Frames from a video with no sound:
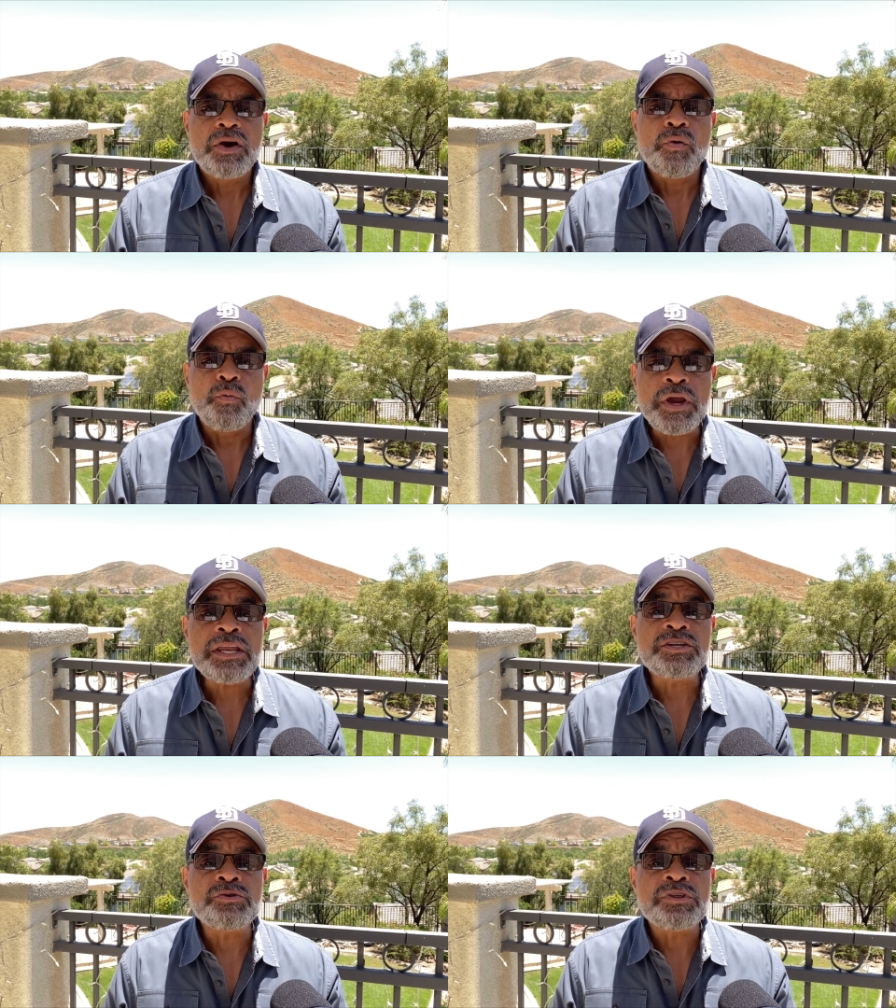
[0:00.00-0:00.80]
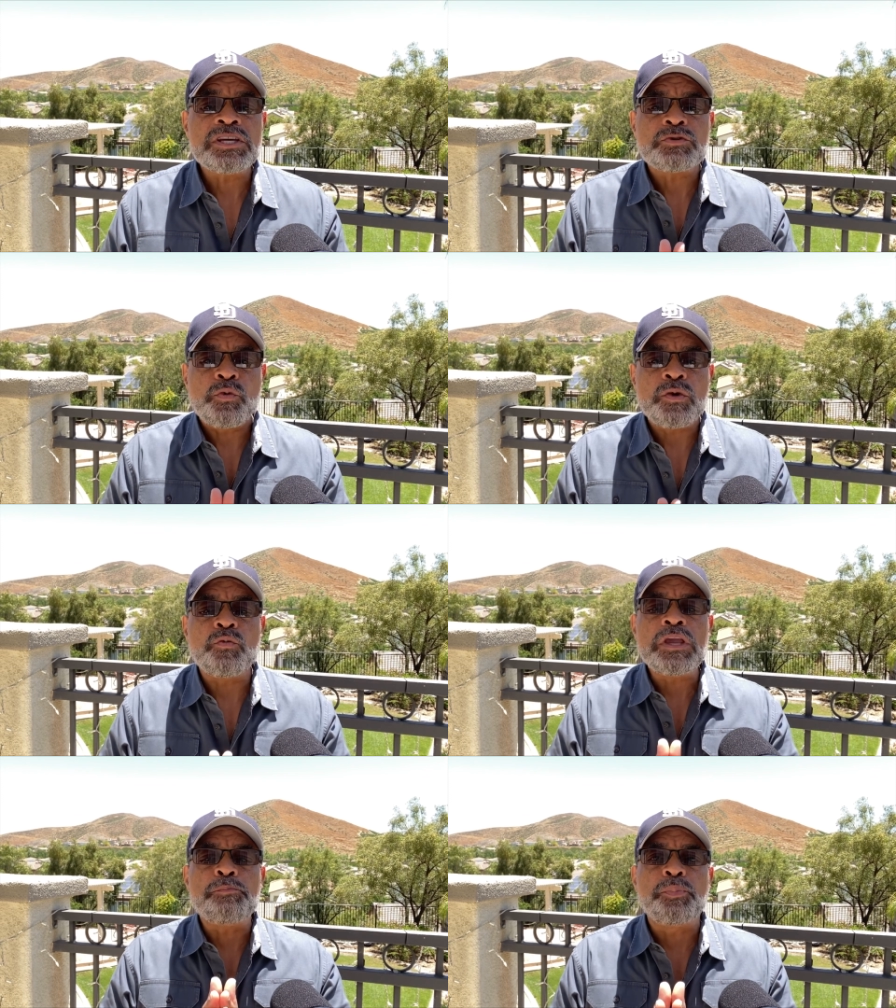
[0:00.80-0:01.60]
We do this when
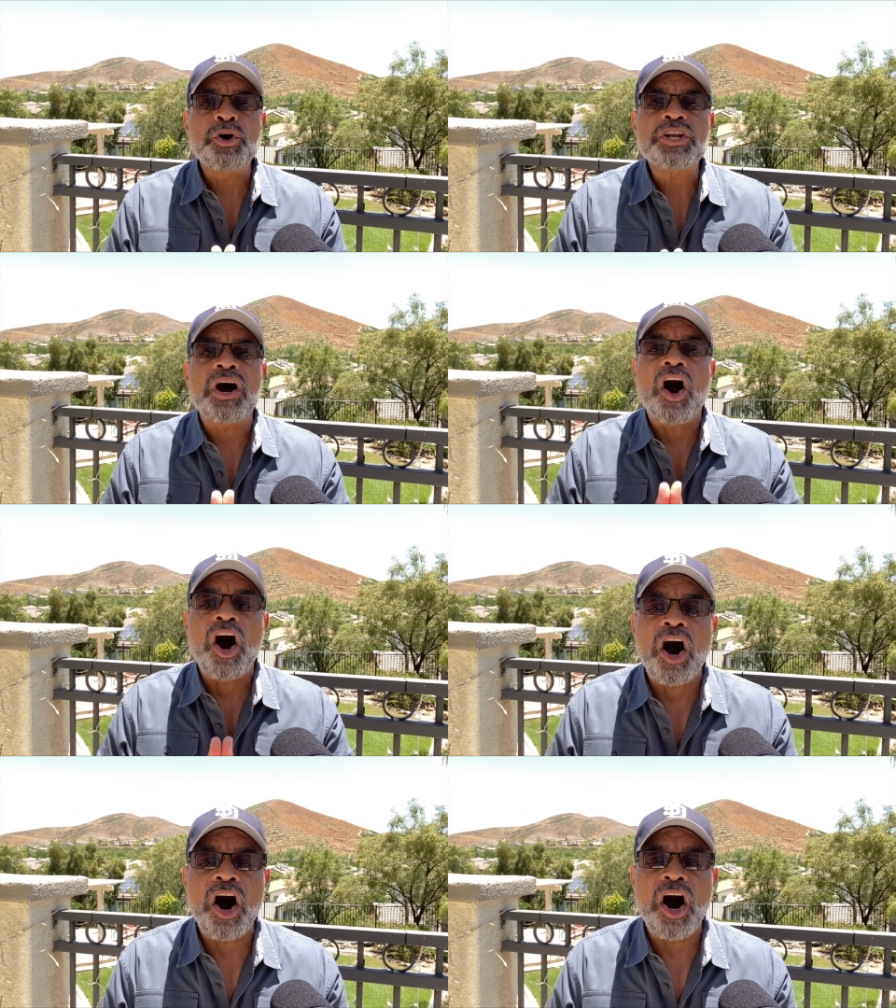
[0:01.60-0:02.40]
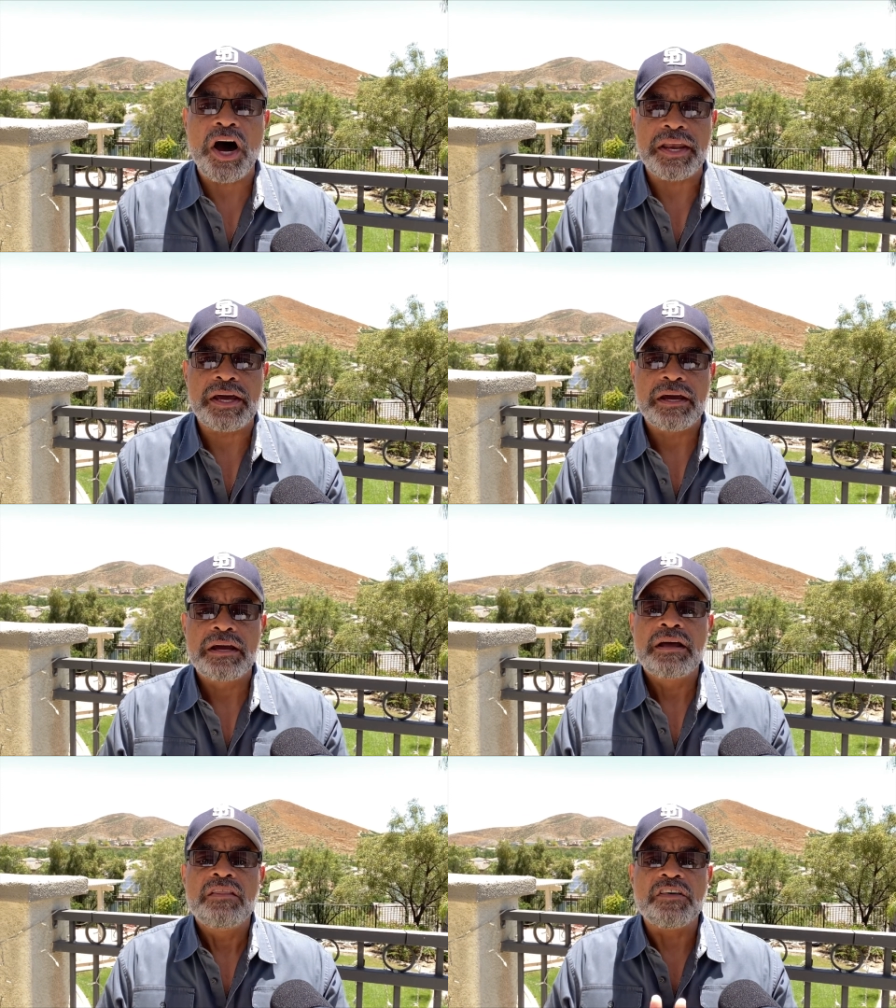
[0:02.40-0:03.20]
we put on
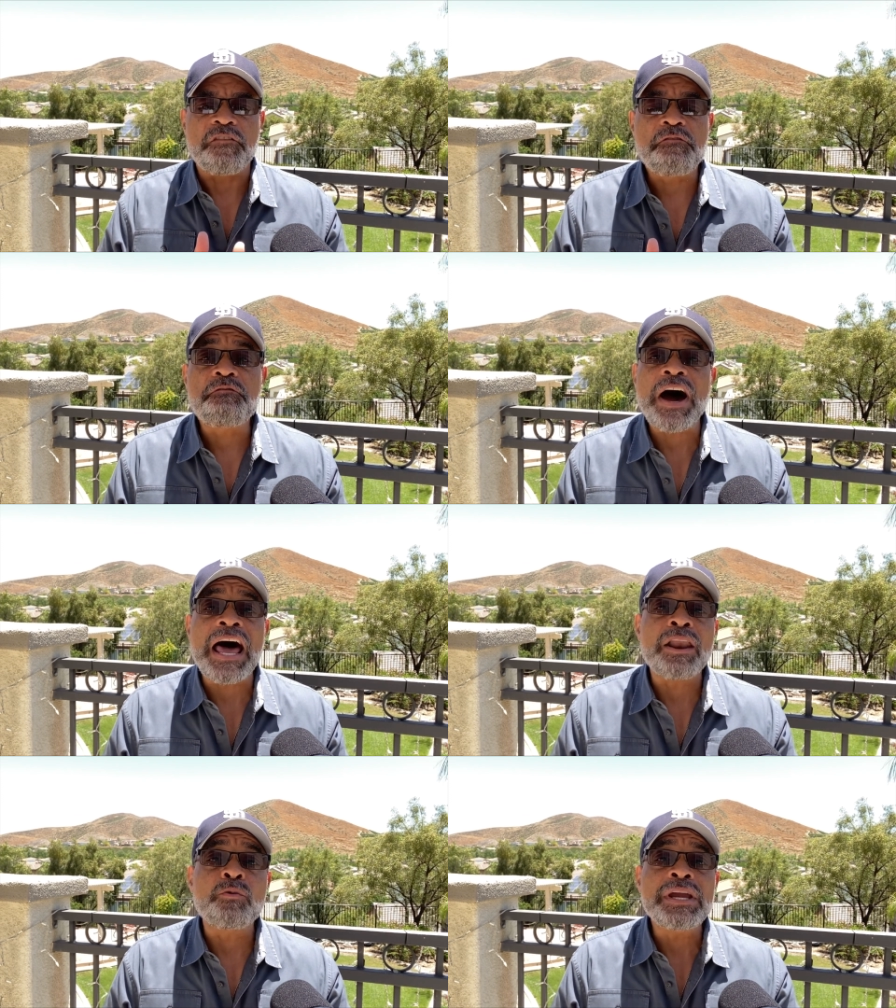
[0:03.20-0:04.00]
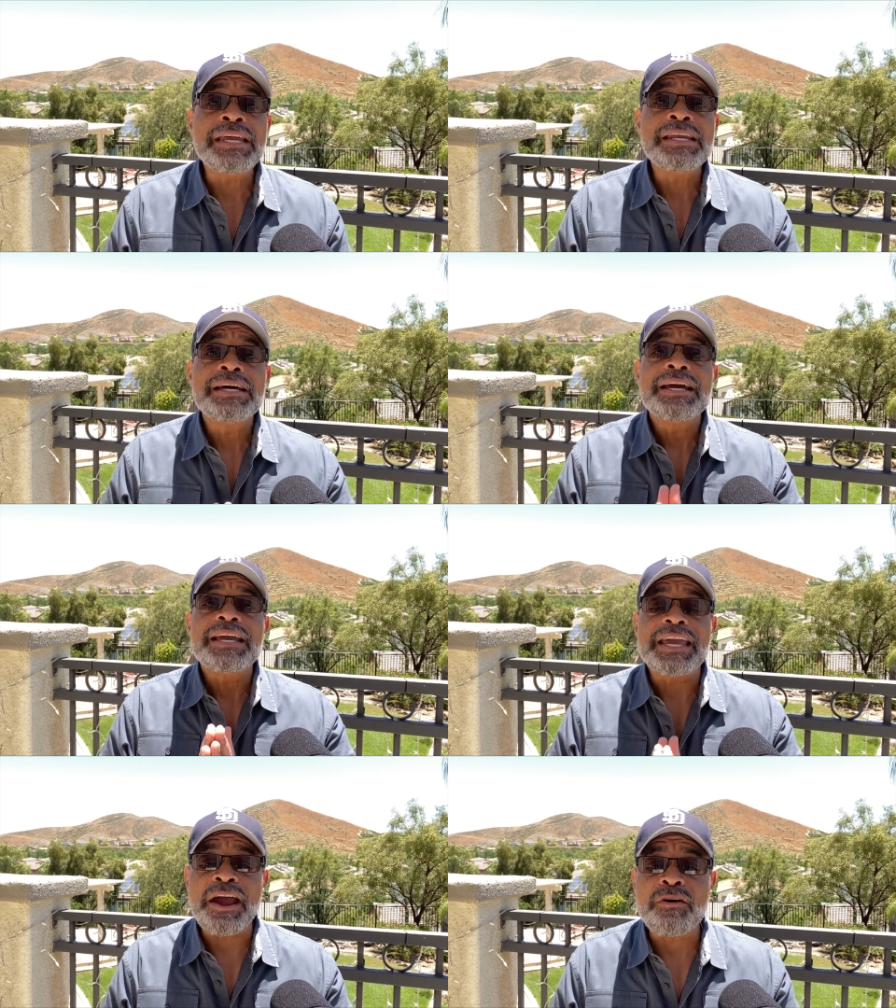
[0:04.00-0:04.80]
the following
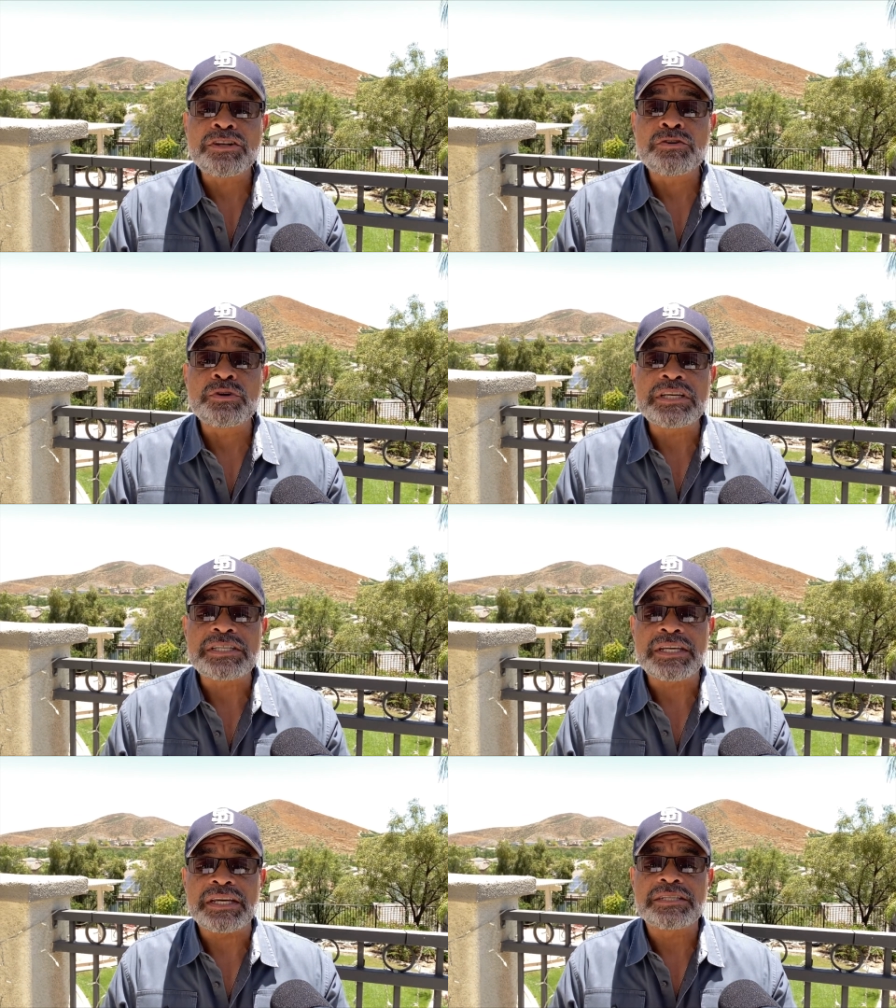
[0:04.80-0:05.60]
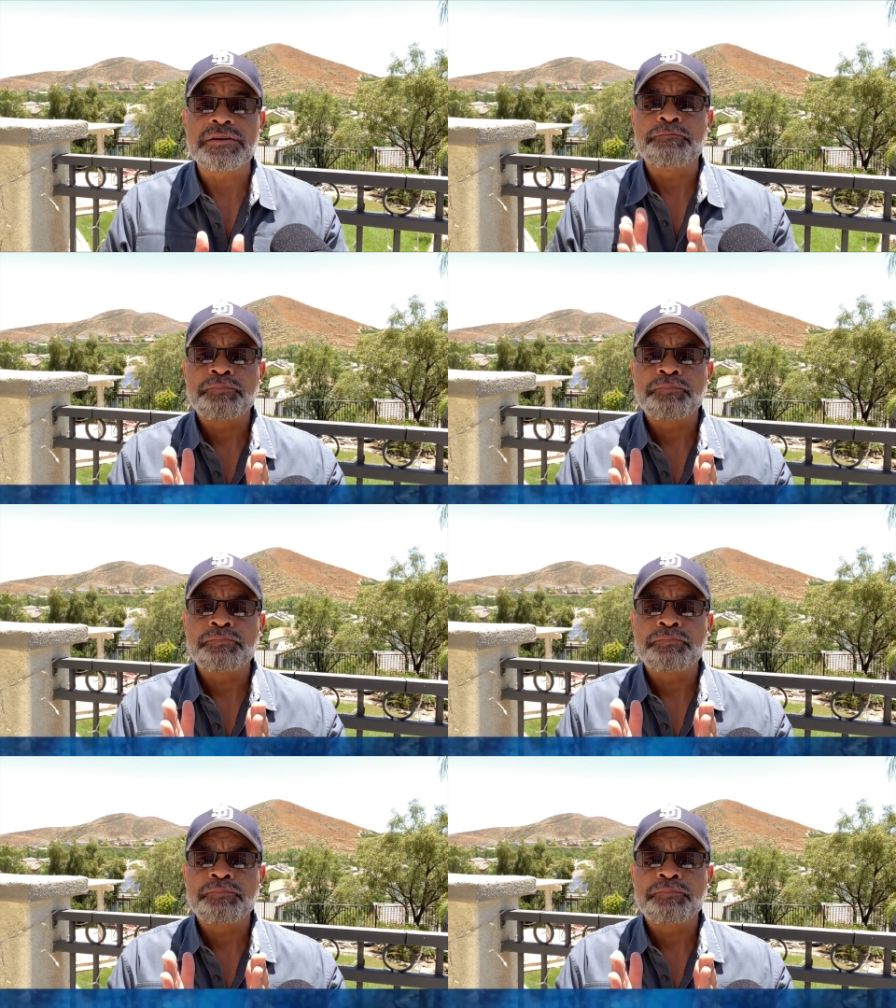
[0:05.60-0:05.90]
characteristics,